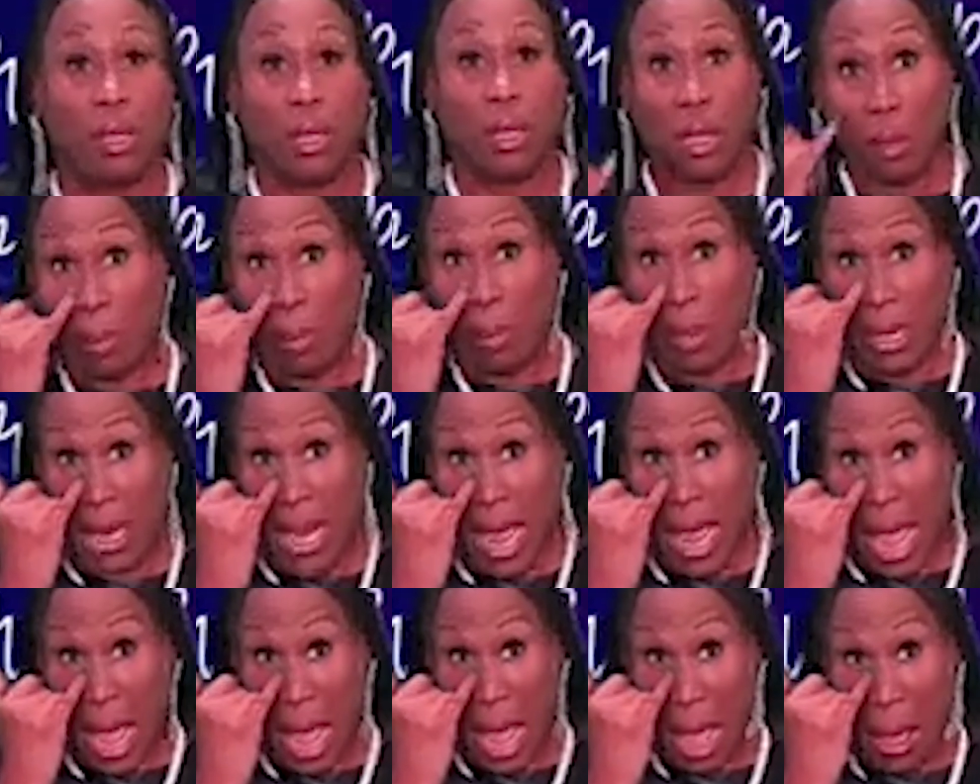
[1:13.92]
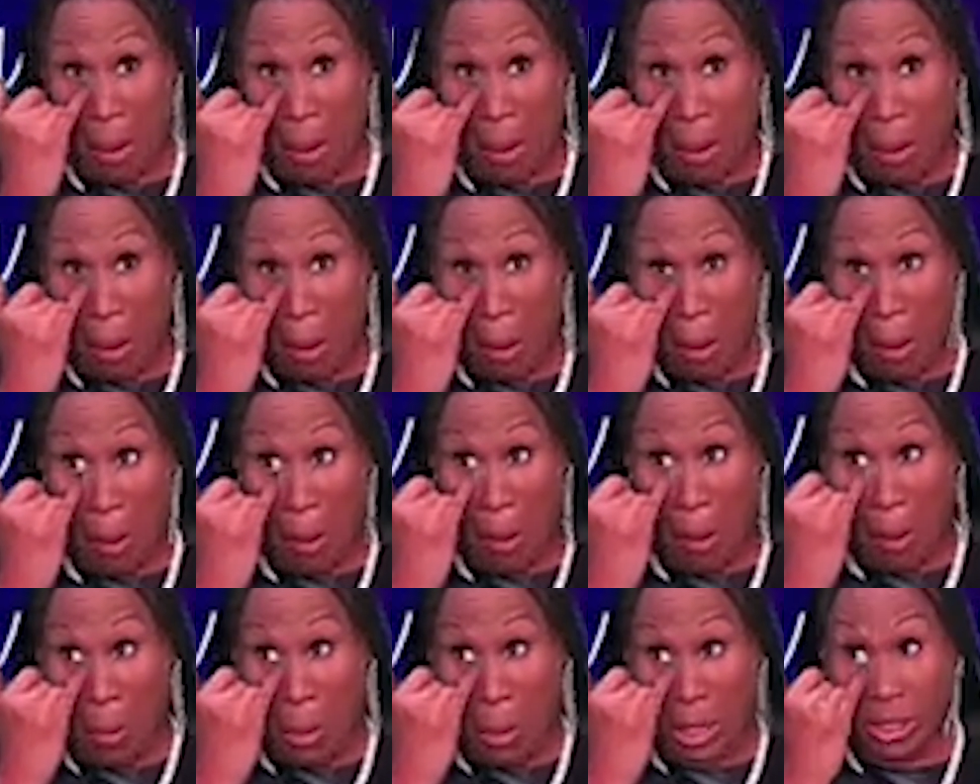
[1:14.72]
But now,
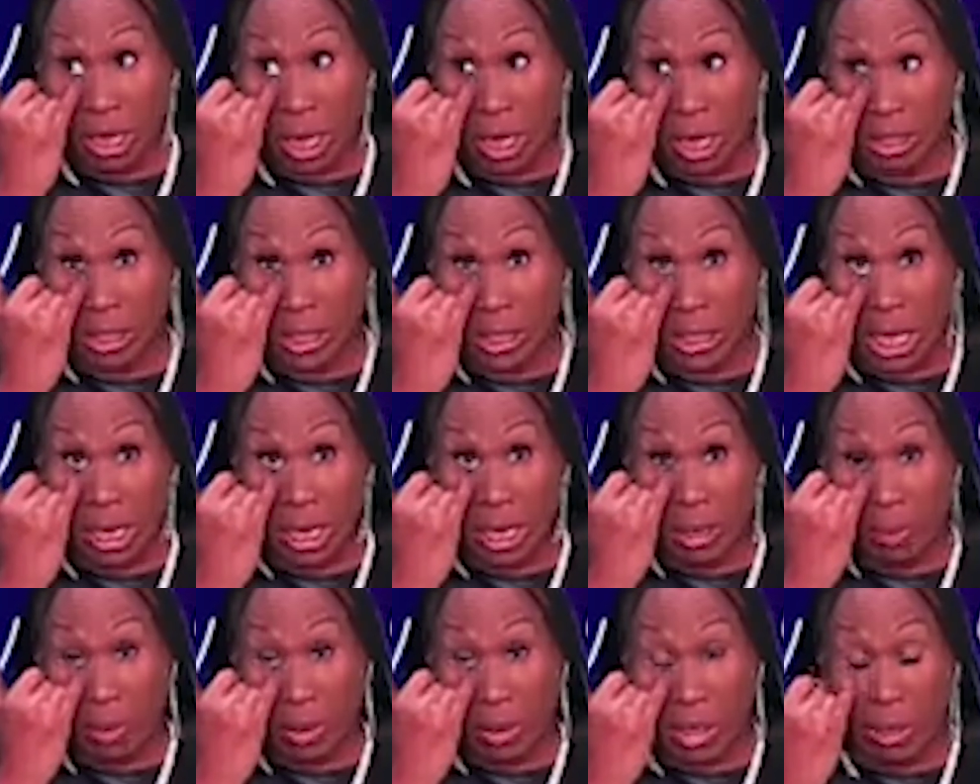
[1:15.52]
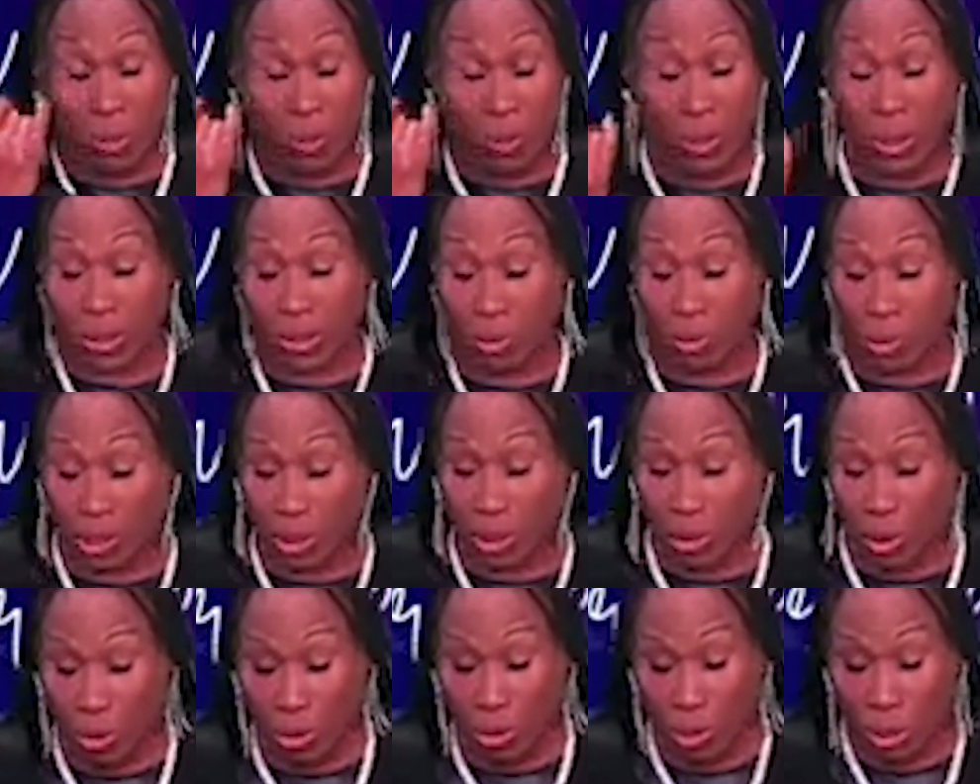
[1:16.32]
what's
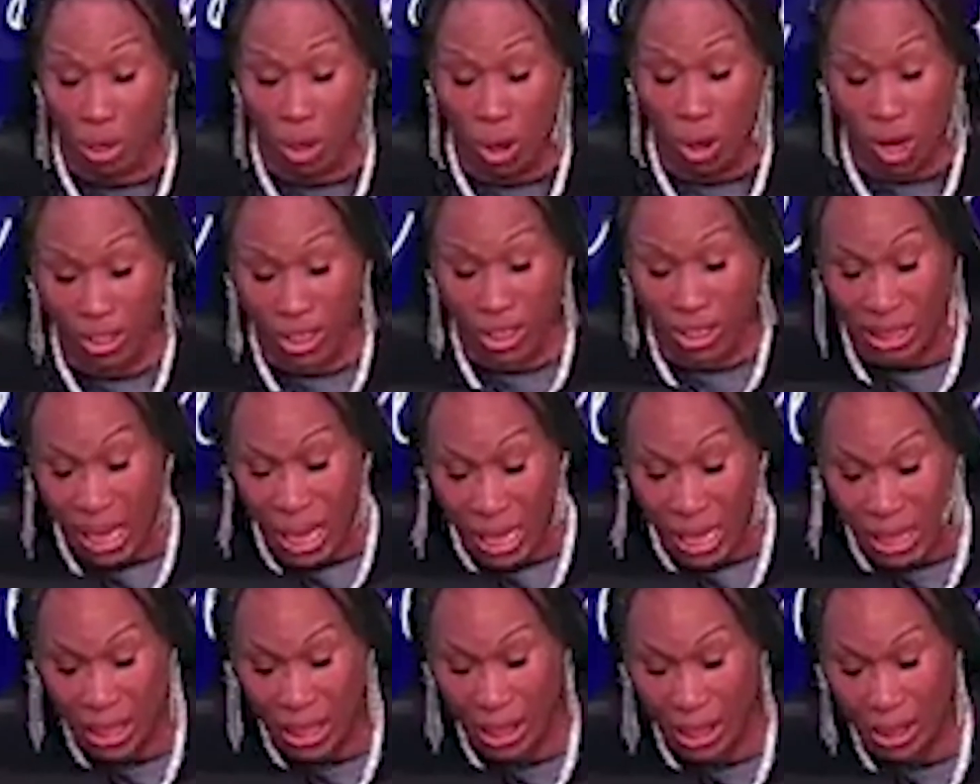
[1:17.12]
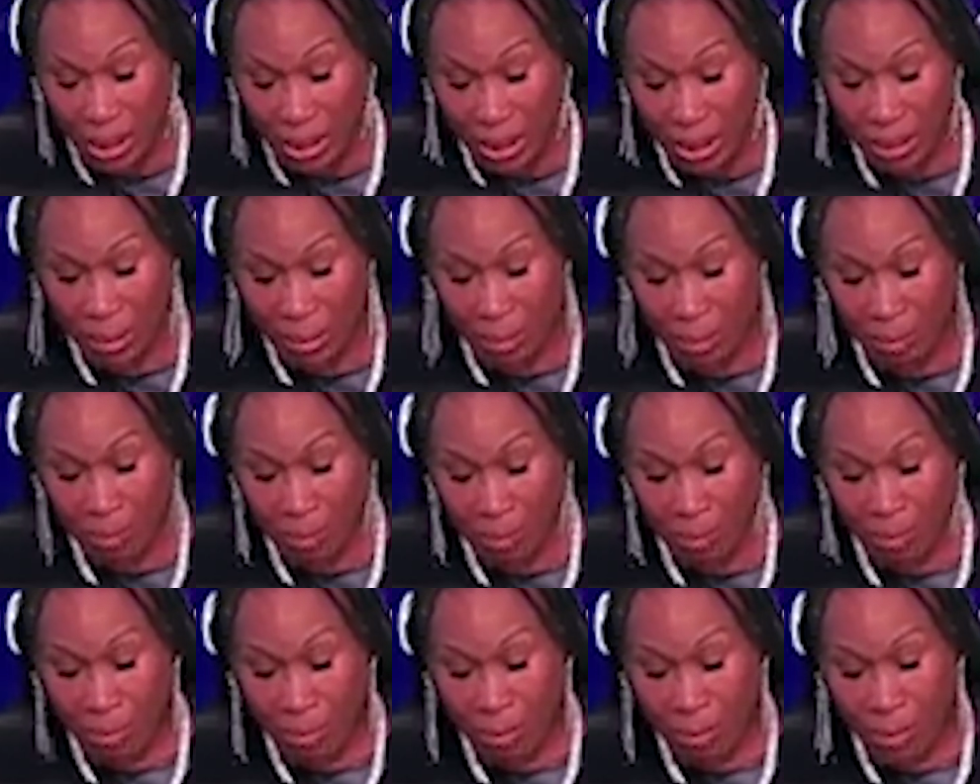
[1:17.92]
going on in our city,
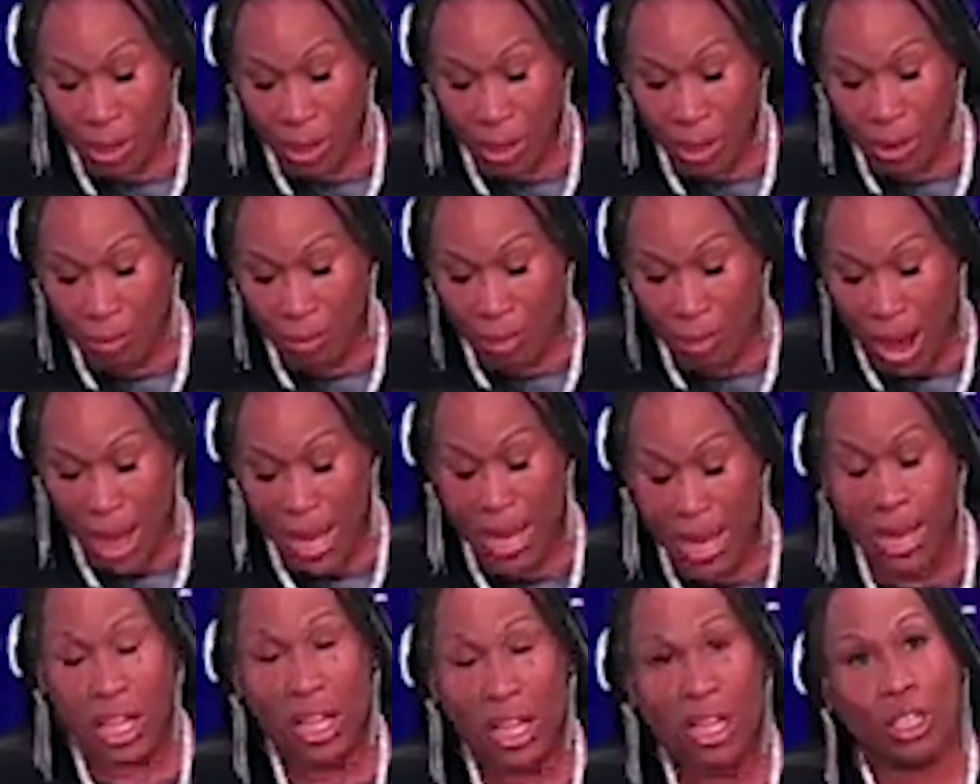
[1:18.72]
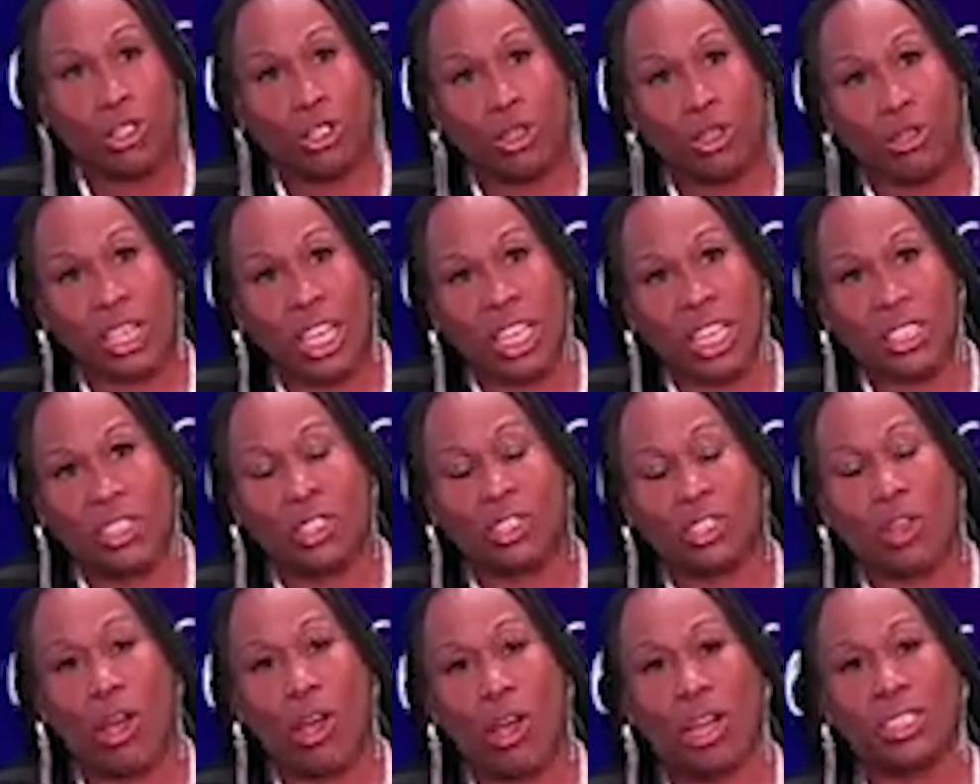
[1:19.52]
right? So this
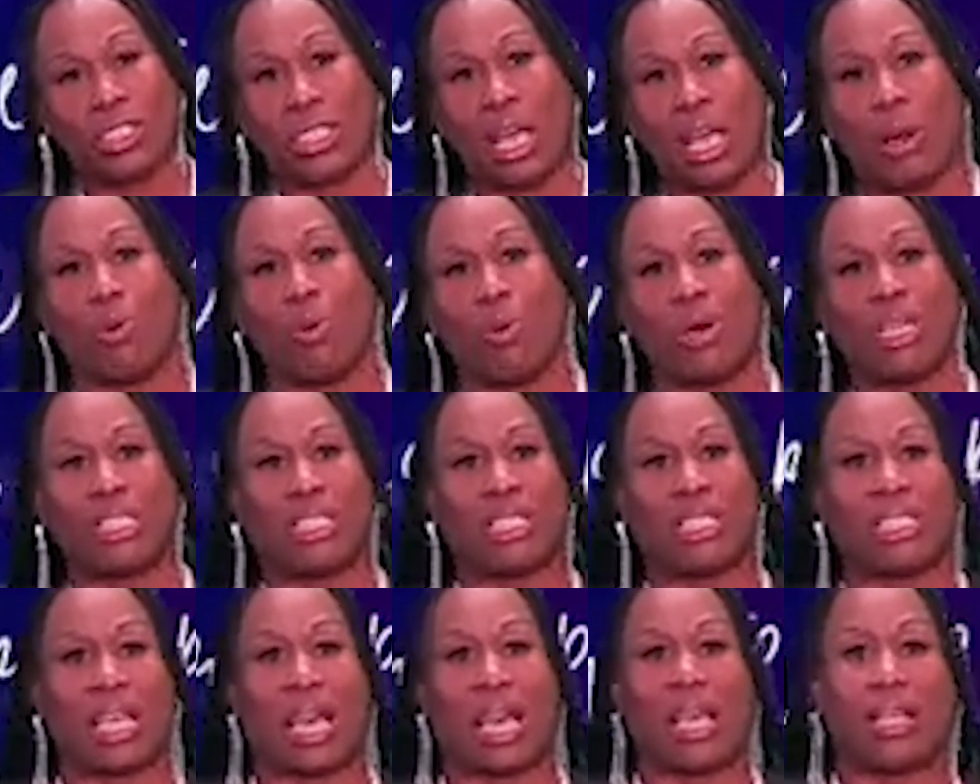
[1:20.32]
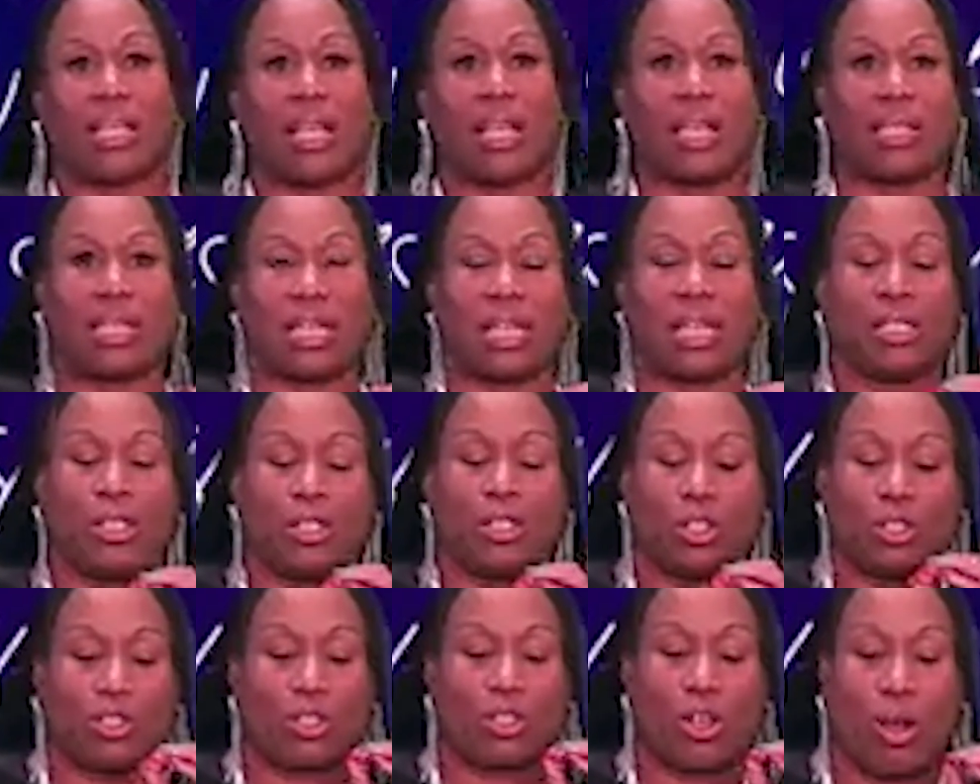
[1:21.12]
starts, I want to say that this
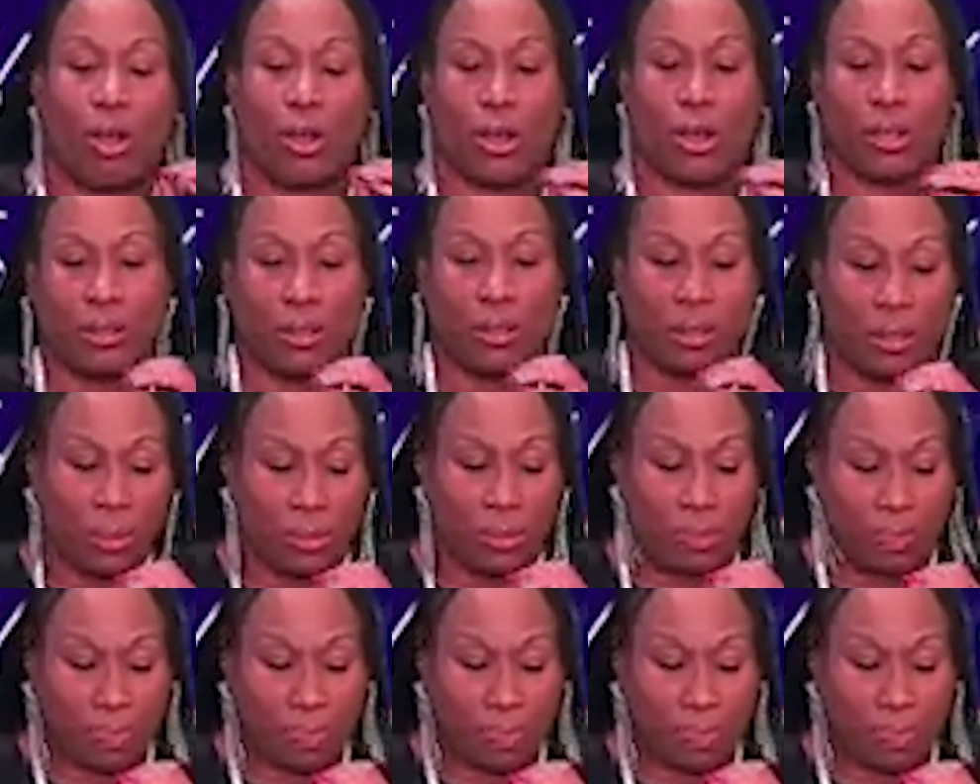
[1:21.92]
starts,